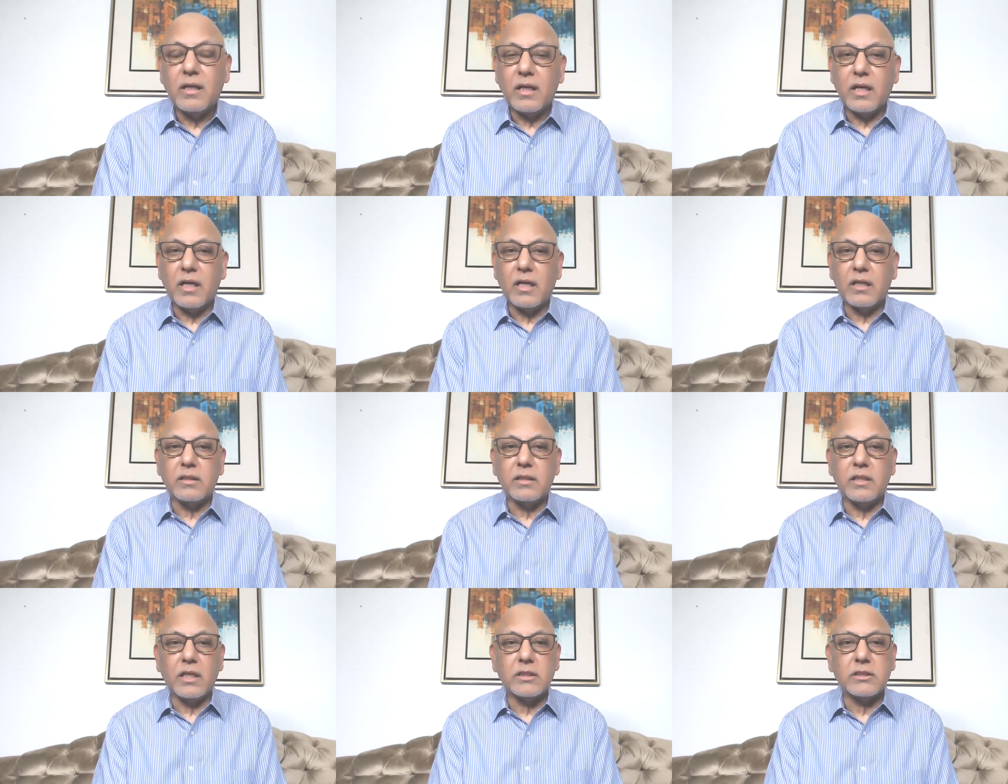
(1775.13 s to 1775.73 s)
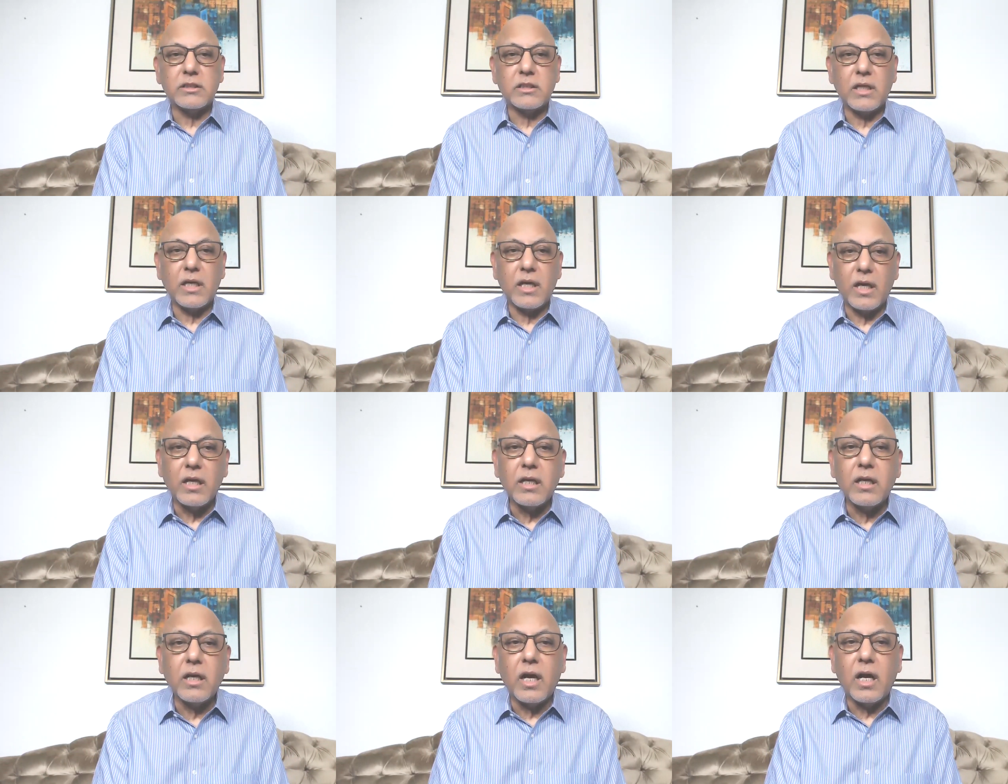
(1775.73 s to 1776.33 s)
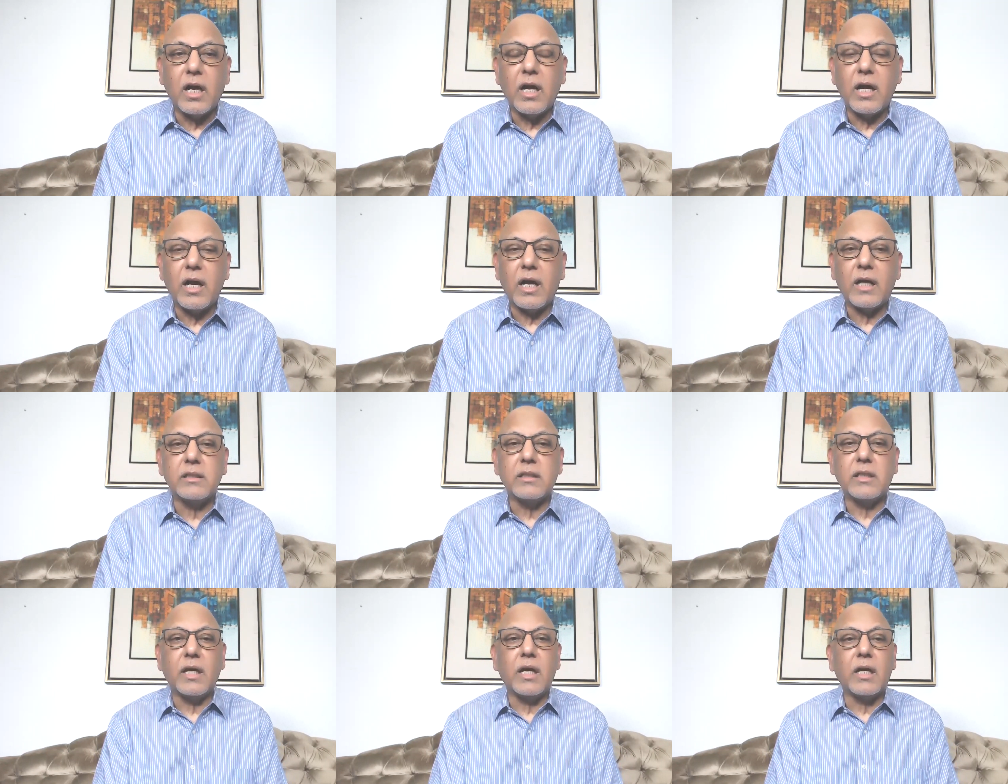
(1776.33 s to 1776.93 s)
in this area,
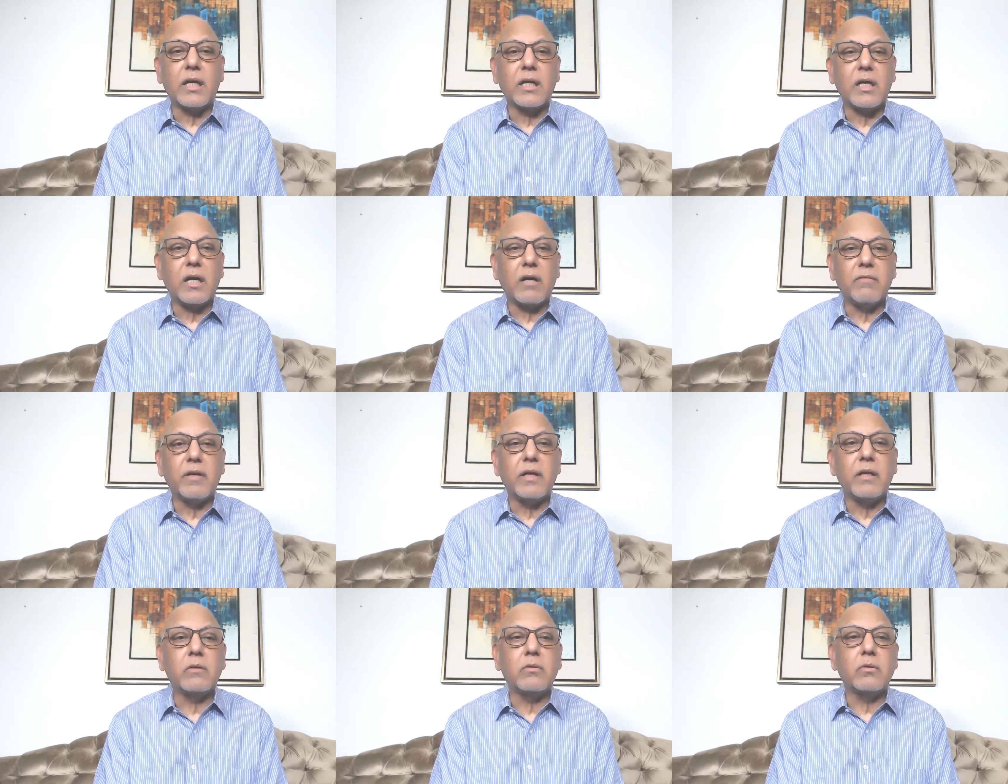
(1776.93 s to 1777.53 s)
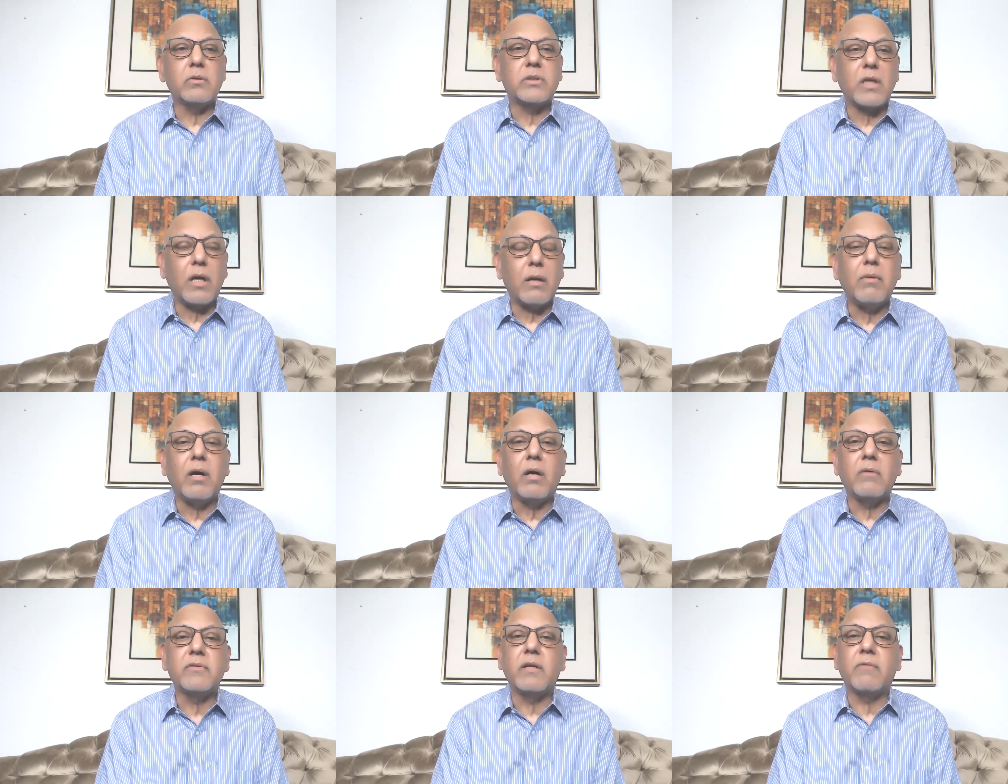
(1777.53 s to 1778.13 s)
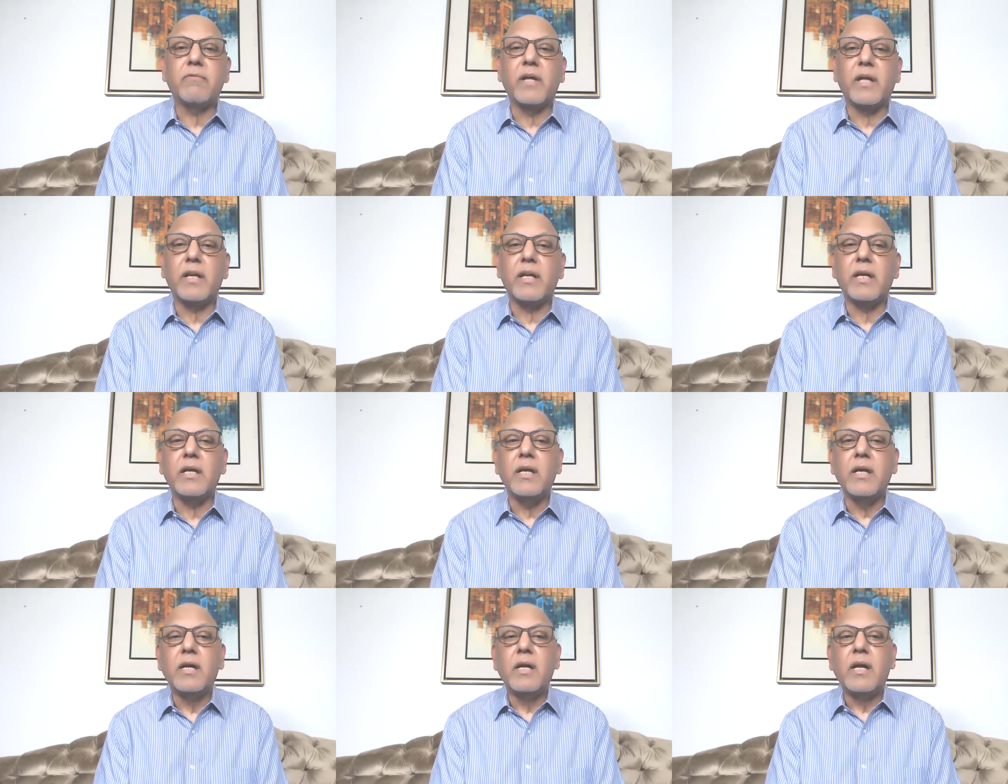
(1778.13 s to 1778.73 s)
and they are covering to some of the
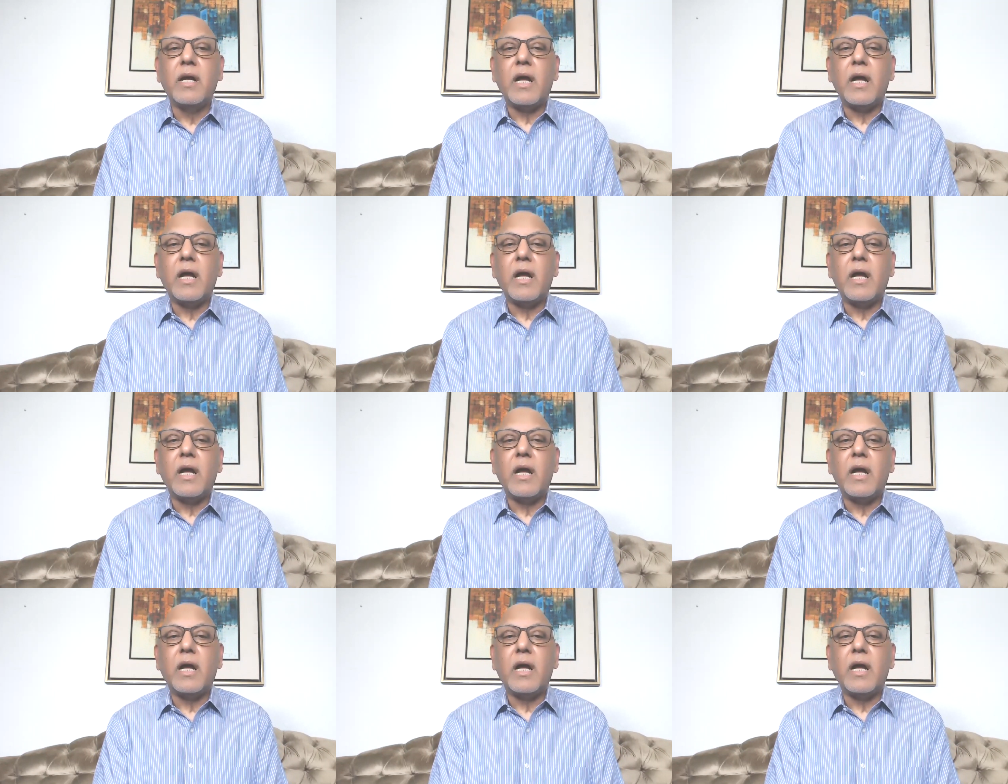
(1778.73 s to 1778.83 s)
very